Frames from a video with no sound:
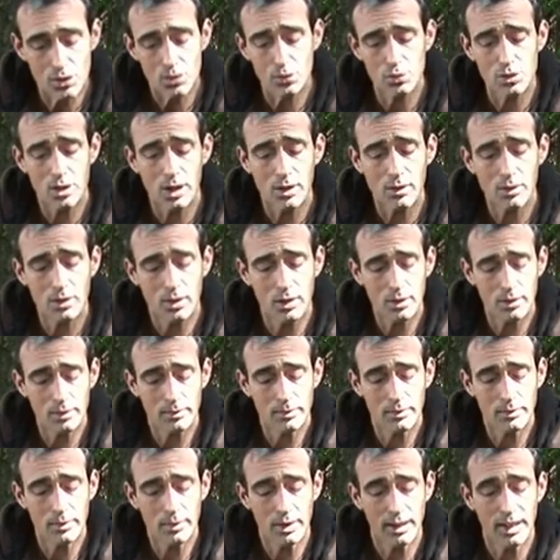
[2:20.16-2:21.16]
also got
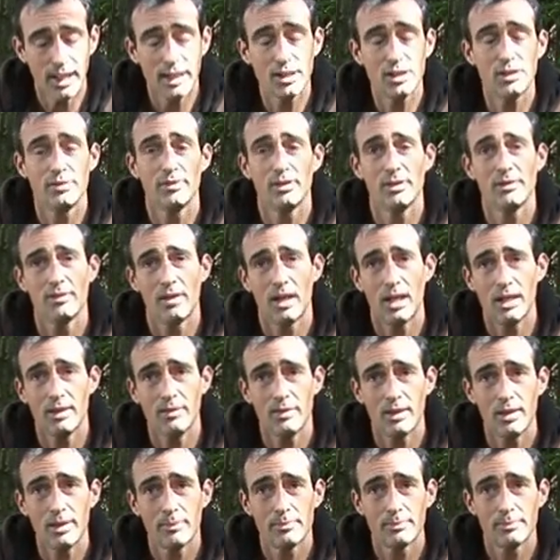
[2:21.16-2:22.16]
an anchovy
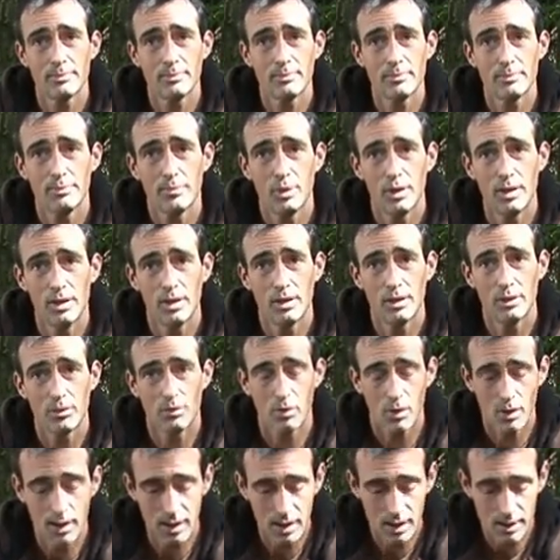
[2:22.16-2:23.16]
flavour put in at the
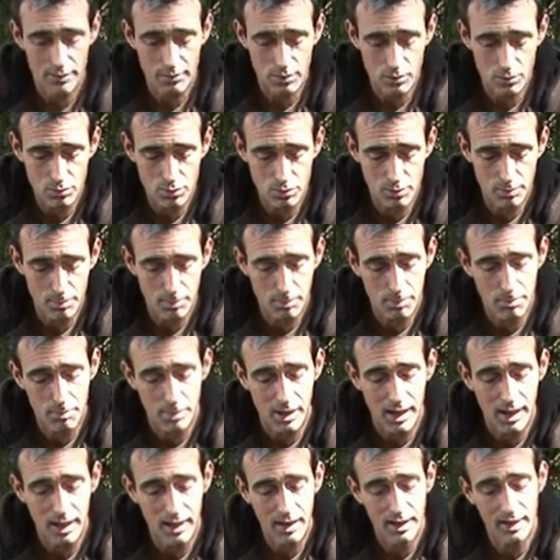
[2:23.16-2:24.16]
right levels,
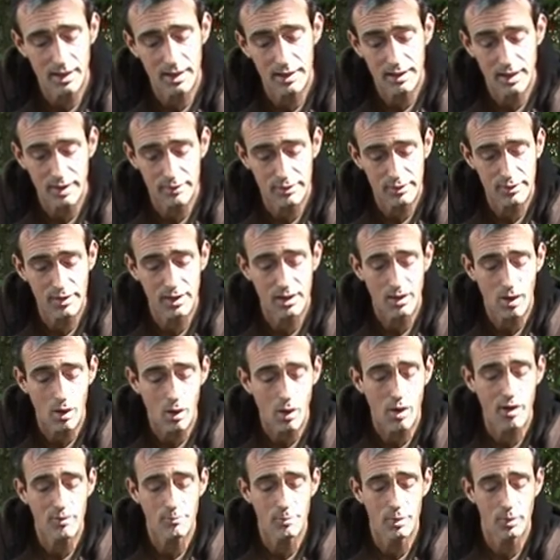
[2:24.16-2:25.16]
but another thing that
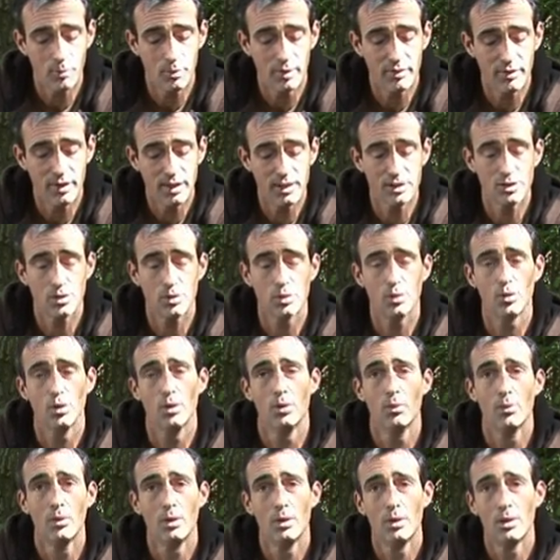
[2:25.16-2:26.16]
I've put with it is an
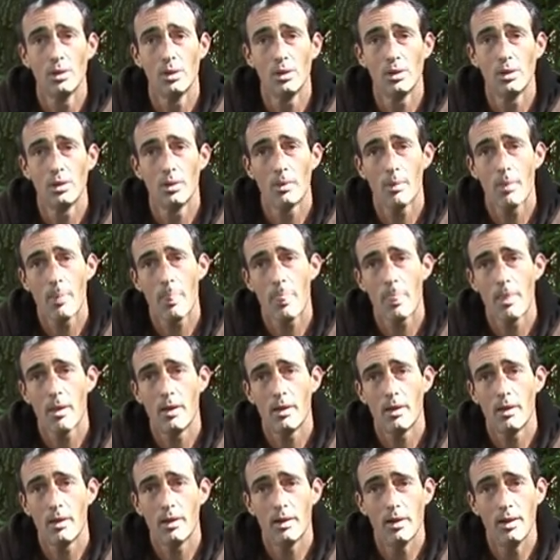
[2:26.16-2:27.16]
oil
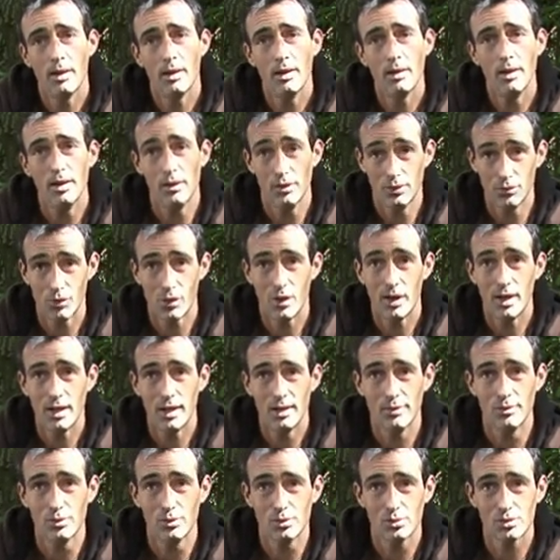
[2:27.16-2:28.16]
at the right
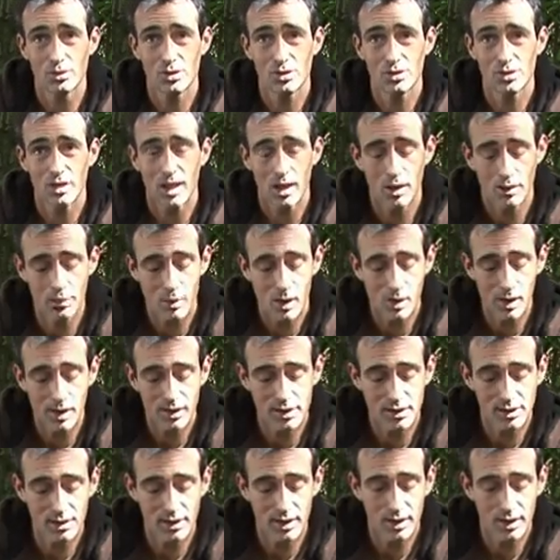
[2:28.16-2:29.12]
levels. So I just